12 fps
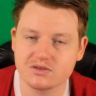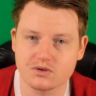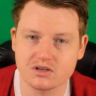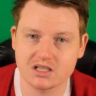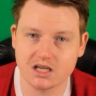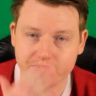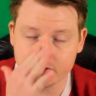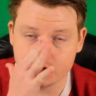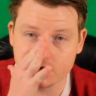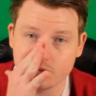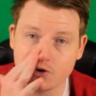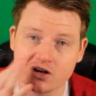sort of stuff. We
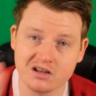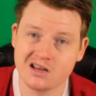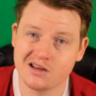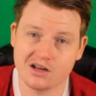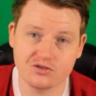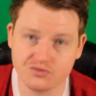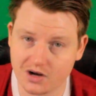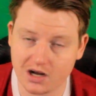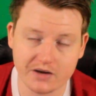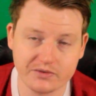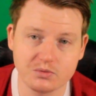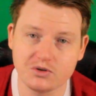do want a
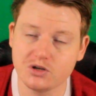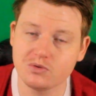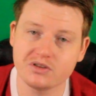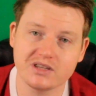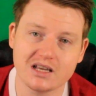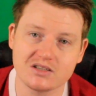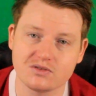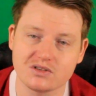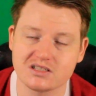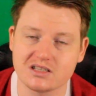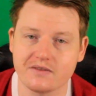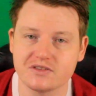draft. We do want that sort of
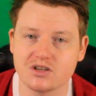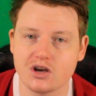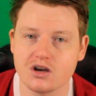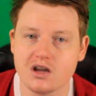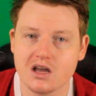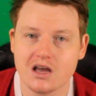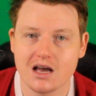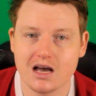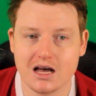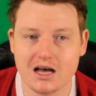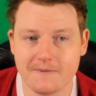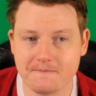stuff. So
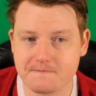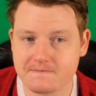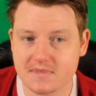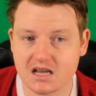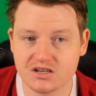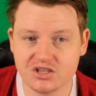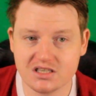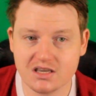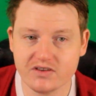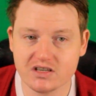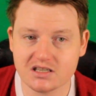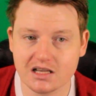just
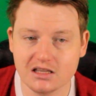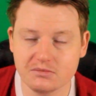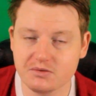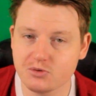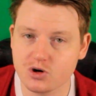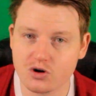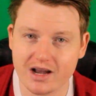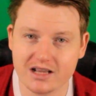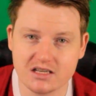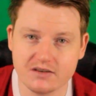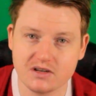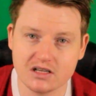give us a little bit more
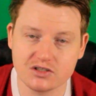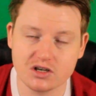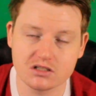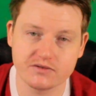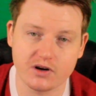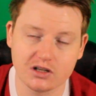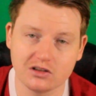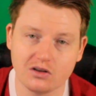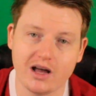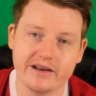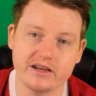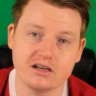creativity in terms of
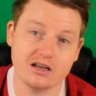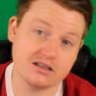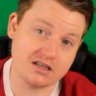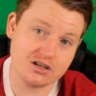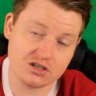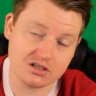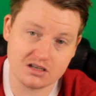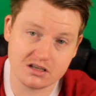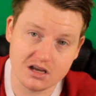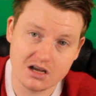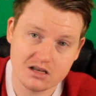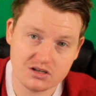online, and
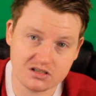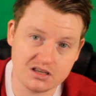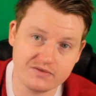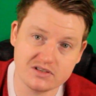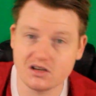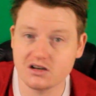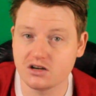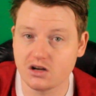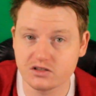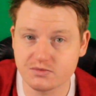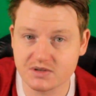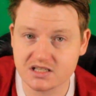essentially just give us like an
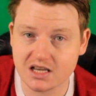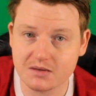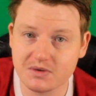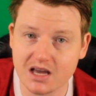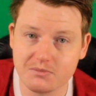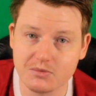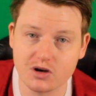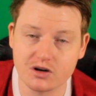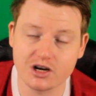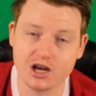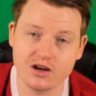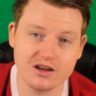Ultimate Team game mode.
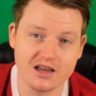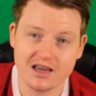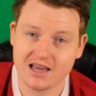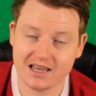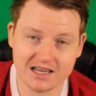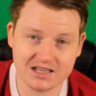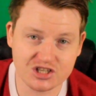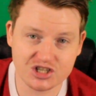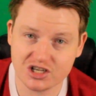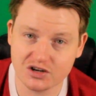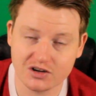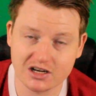I know it gets
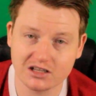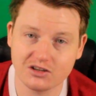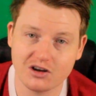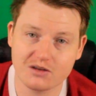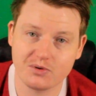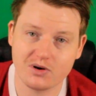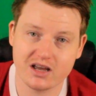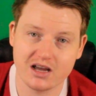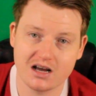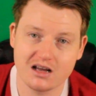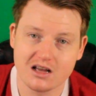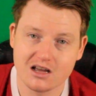shit on a lot
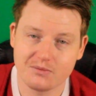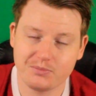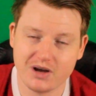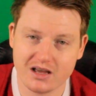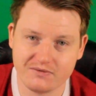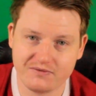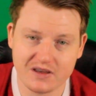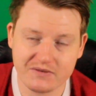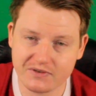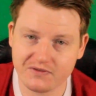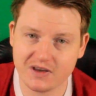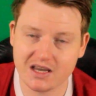by
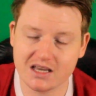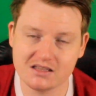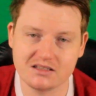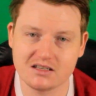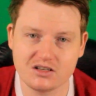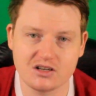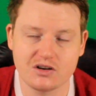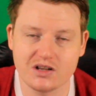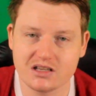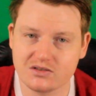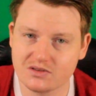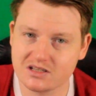FIFA fans and,
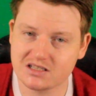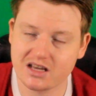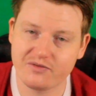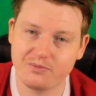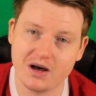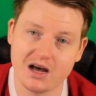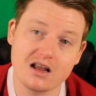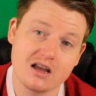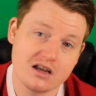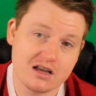that sort of stuff, but